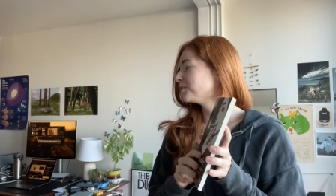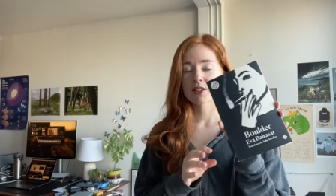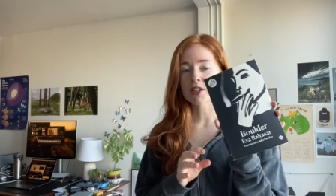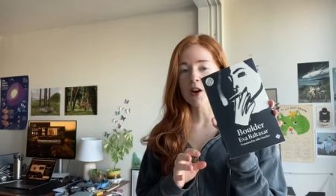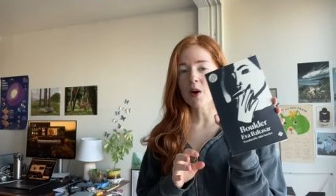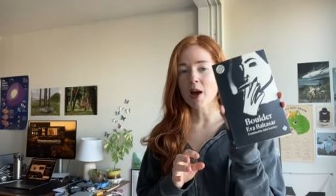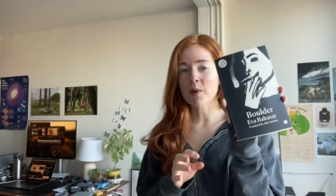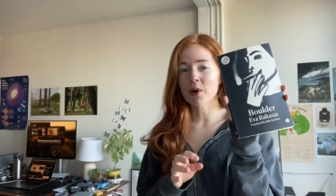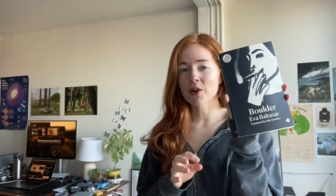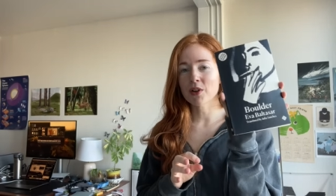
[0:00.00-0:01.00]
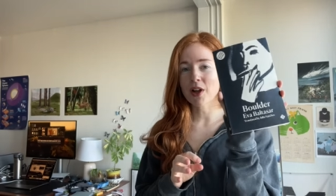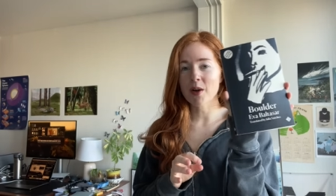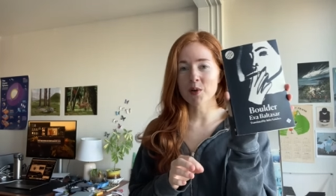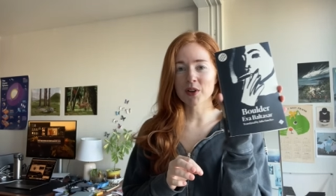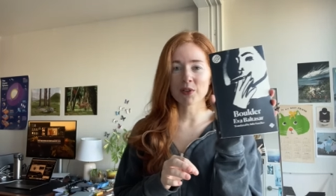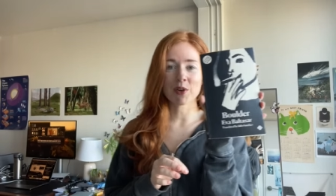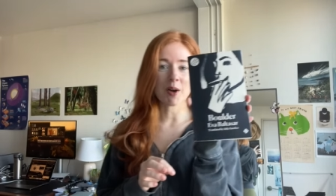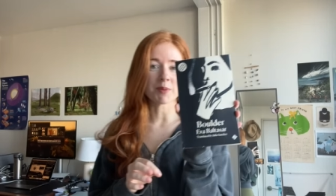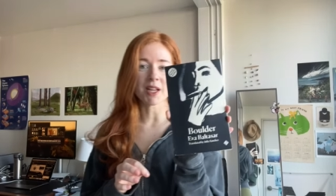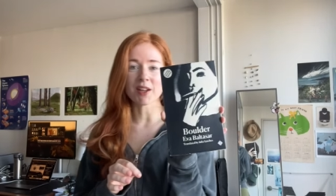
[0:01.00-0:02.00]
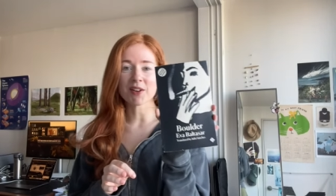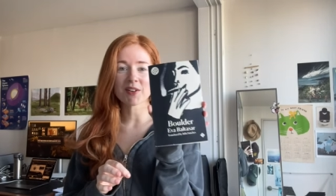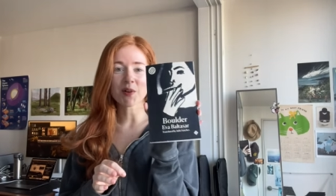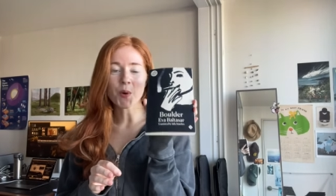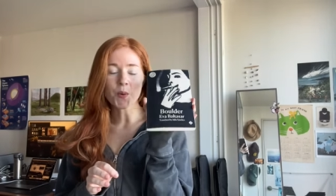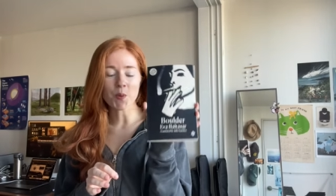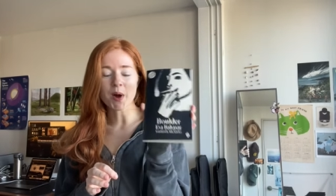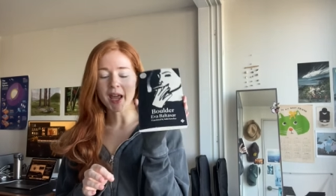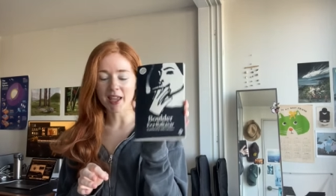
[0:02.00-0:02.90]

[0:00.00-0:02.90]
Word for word: So I will give you an update when I